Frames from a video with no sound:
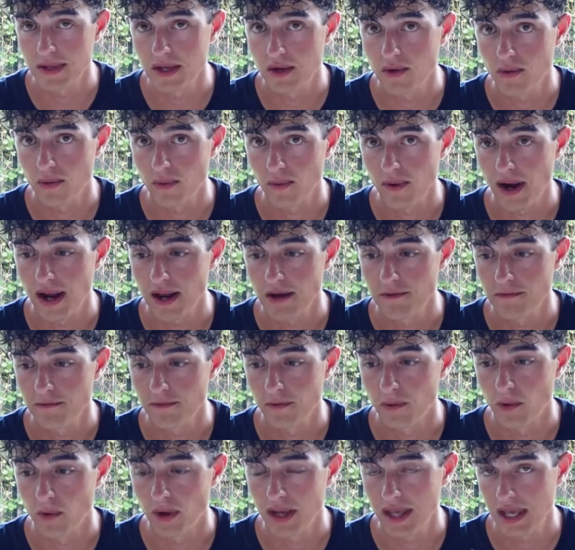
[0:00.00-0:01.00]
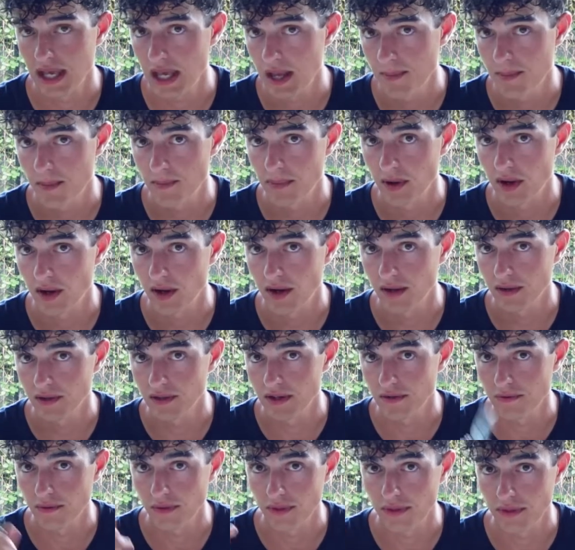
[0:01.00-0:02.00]
be great for heap of
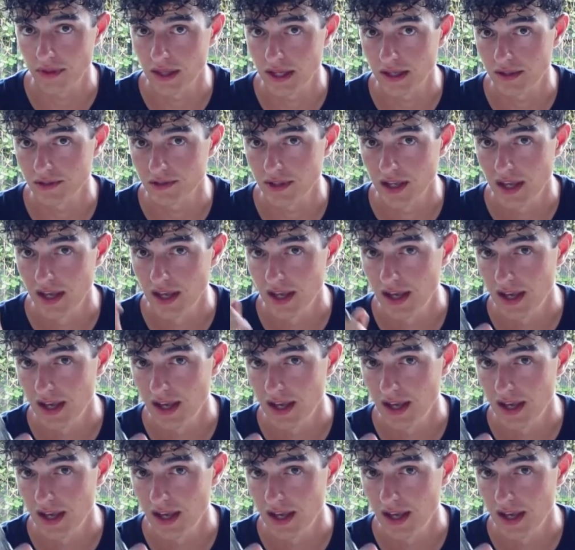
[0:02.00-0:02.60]
different things